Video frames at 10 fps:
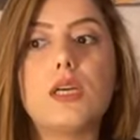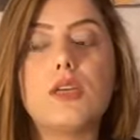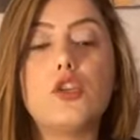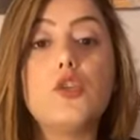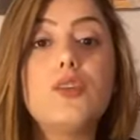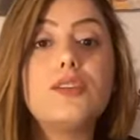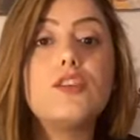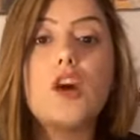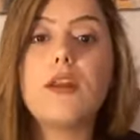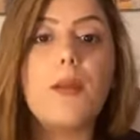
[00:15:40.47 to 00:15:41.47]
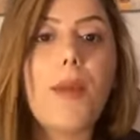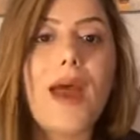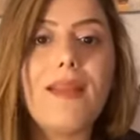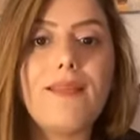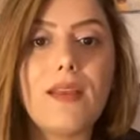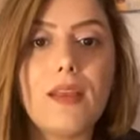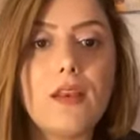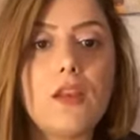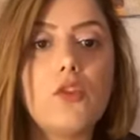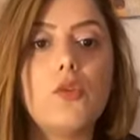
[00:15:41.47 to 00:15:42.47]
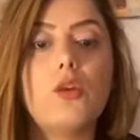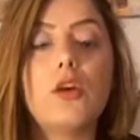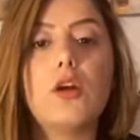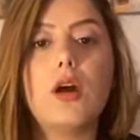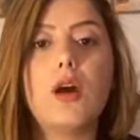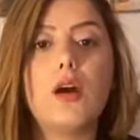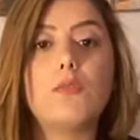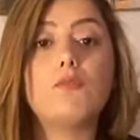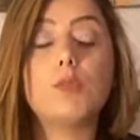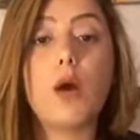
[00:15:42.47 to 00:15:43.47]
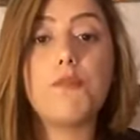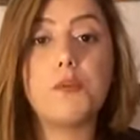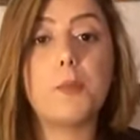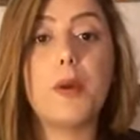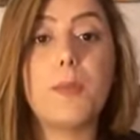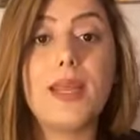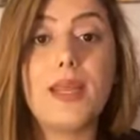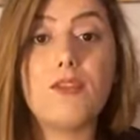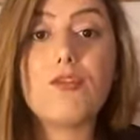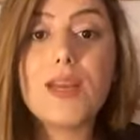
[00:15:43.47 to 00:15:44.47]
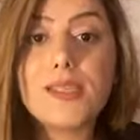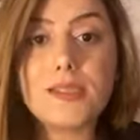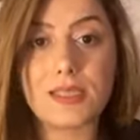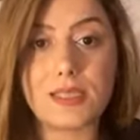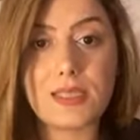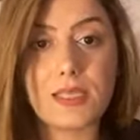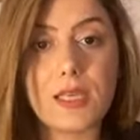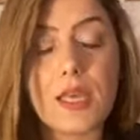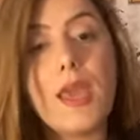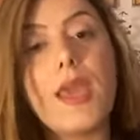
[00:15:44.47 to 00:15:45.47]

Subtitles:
you did not abandon your lawful permanent residency,